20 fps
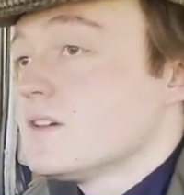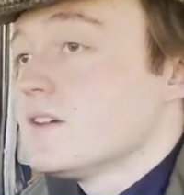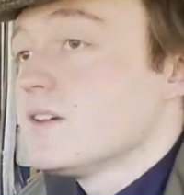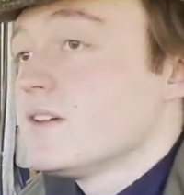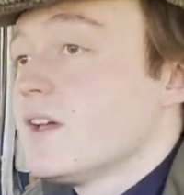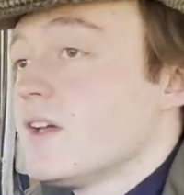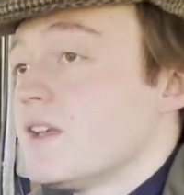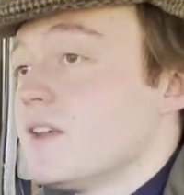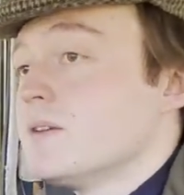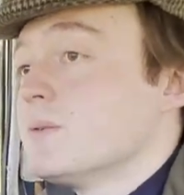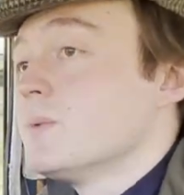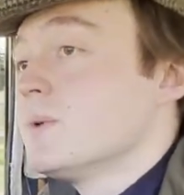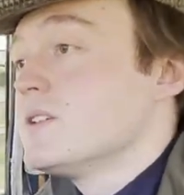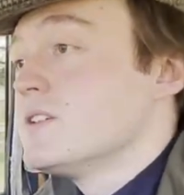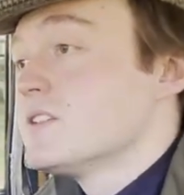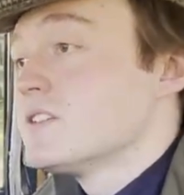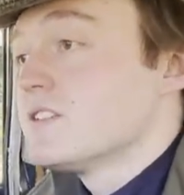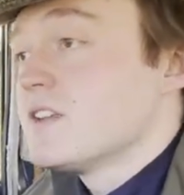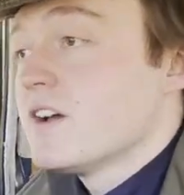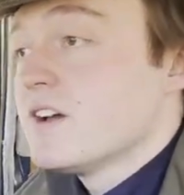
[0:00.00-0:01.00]
and when
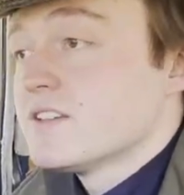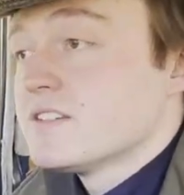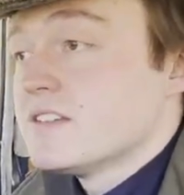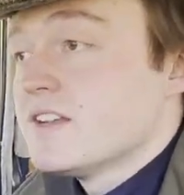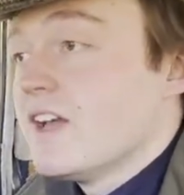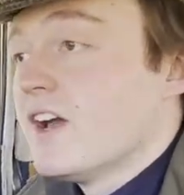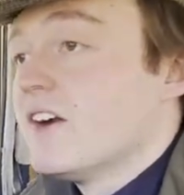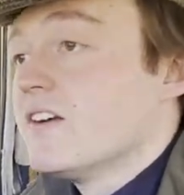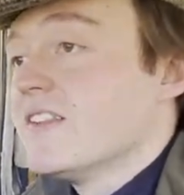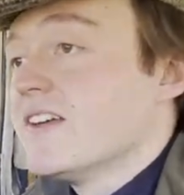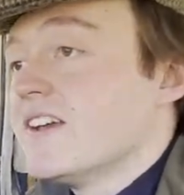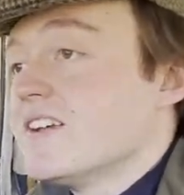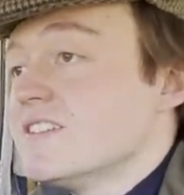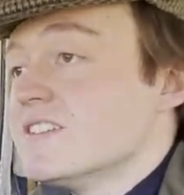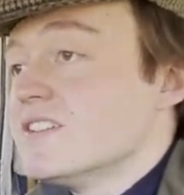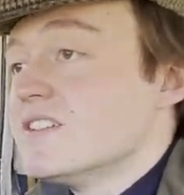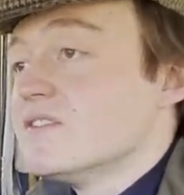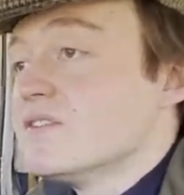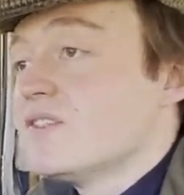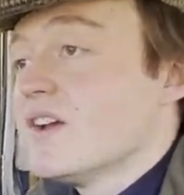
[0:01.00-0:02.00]
you're starting out, that
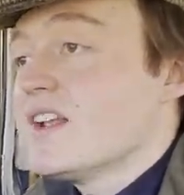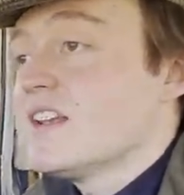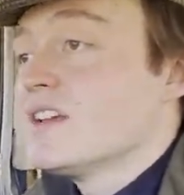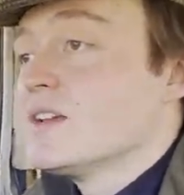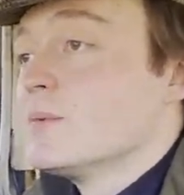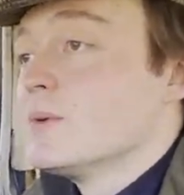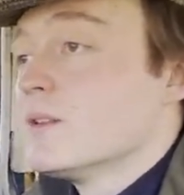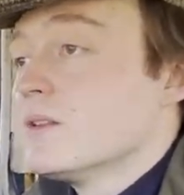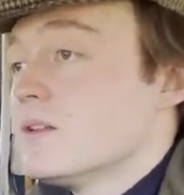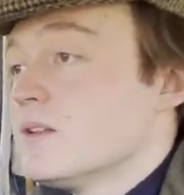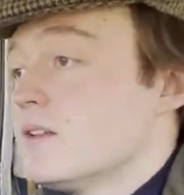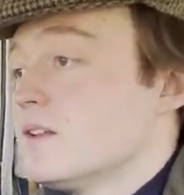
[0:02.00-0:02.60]
is invaluable